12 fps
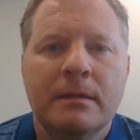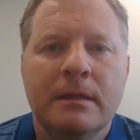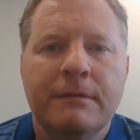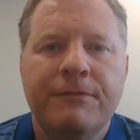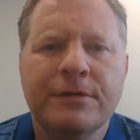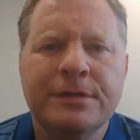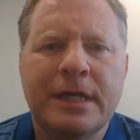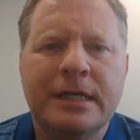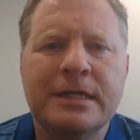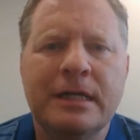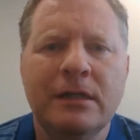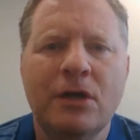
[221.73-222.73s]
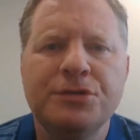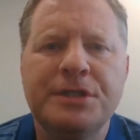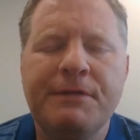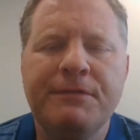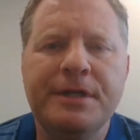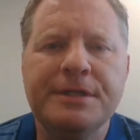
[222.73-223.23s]
it feels like it's kind of low
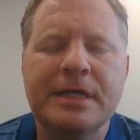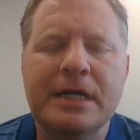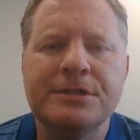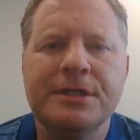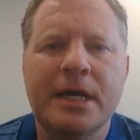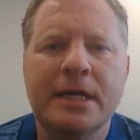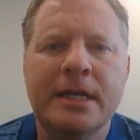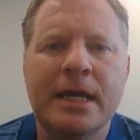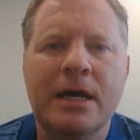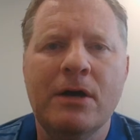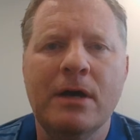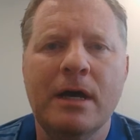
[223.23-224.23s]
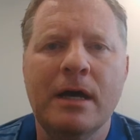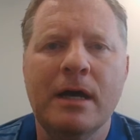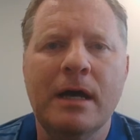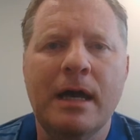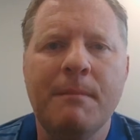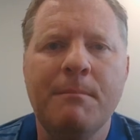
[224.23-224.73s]
70s outside now.
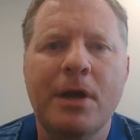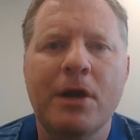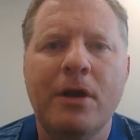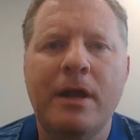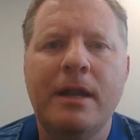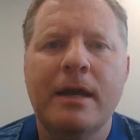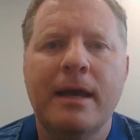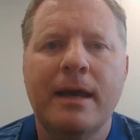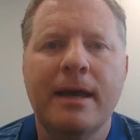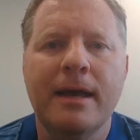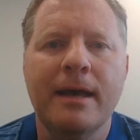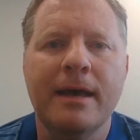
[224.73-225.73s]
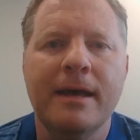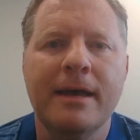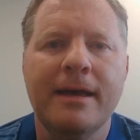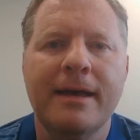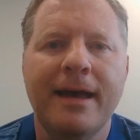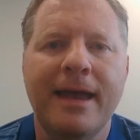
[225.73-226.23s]
I'm married.
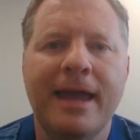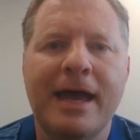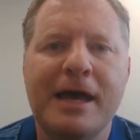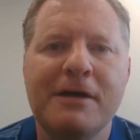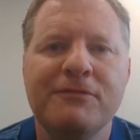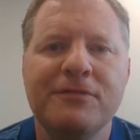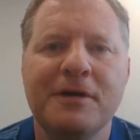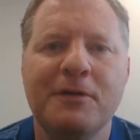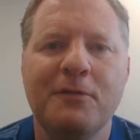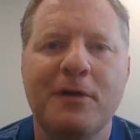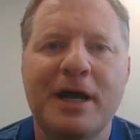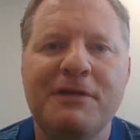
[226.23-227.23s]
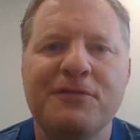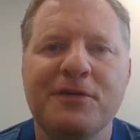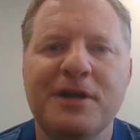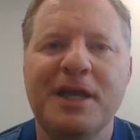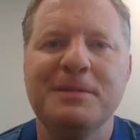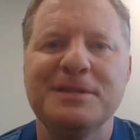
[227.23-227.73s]
I have a wife. Her
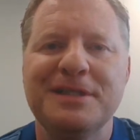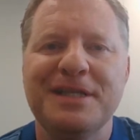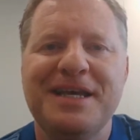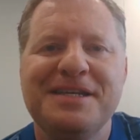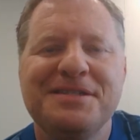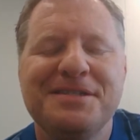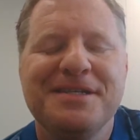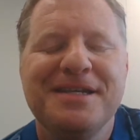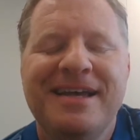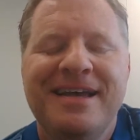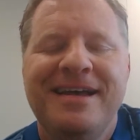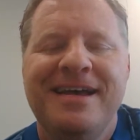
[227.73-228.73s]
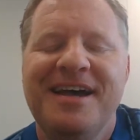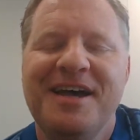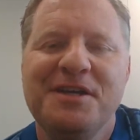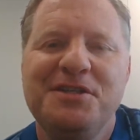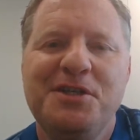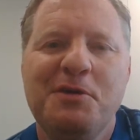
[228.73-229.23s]
name is Liz.
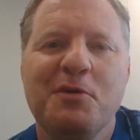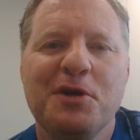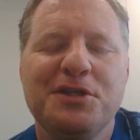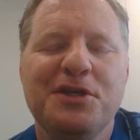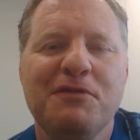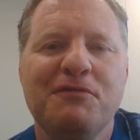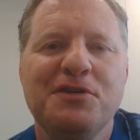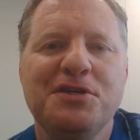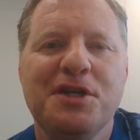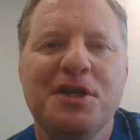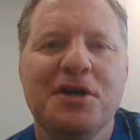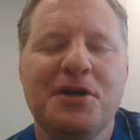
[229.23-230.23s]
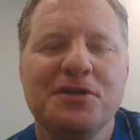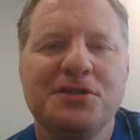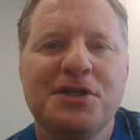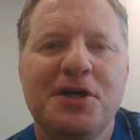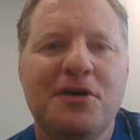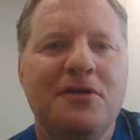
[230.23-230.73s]
She works here in Virginia
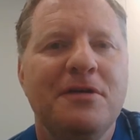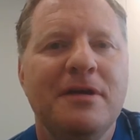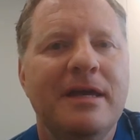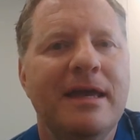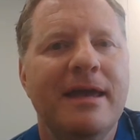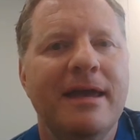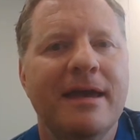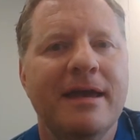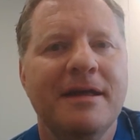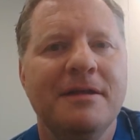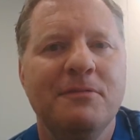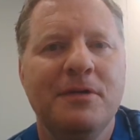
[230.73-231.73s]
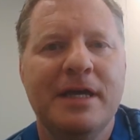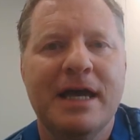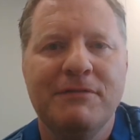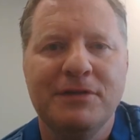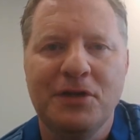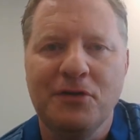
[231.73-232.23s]
also, and we
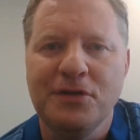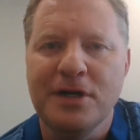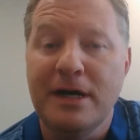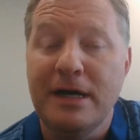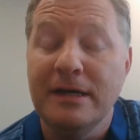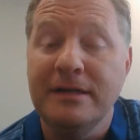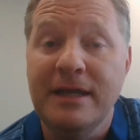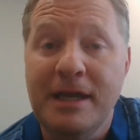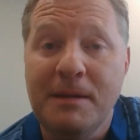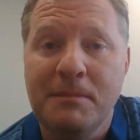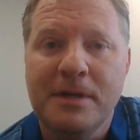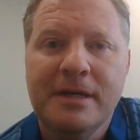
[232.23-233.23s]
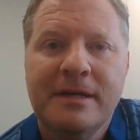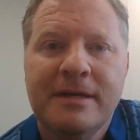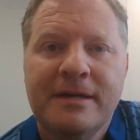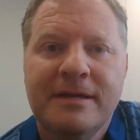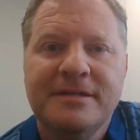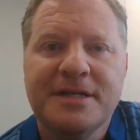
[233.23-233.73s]
have a little dog named
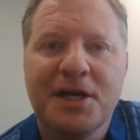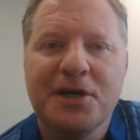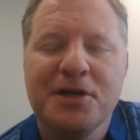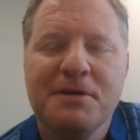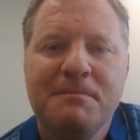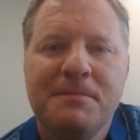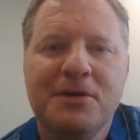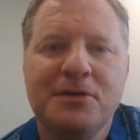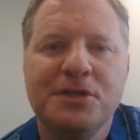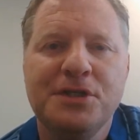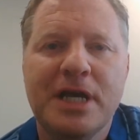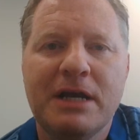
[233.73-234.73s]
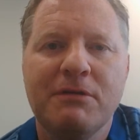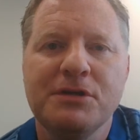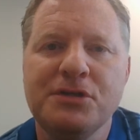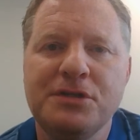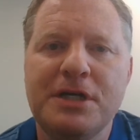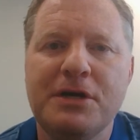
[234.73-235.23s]
Tucker, who's a Jack
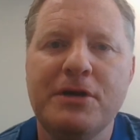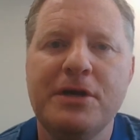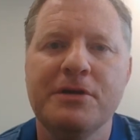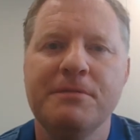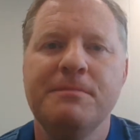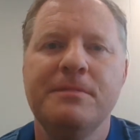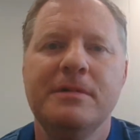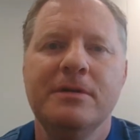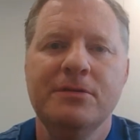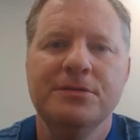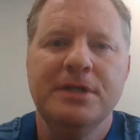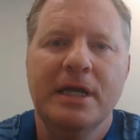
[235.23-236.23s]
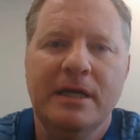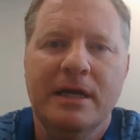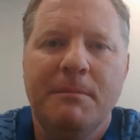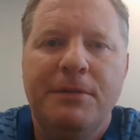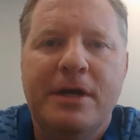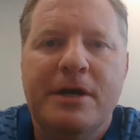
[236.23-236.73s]
Russell Terrier, who's getting
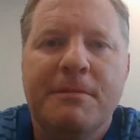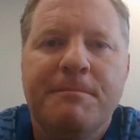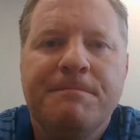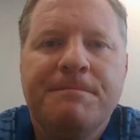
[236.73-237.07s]
up there,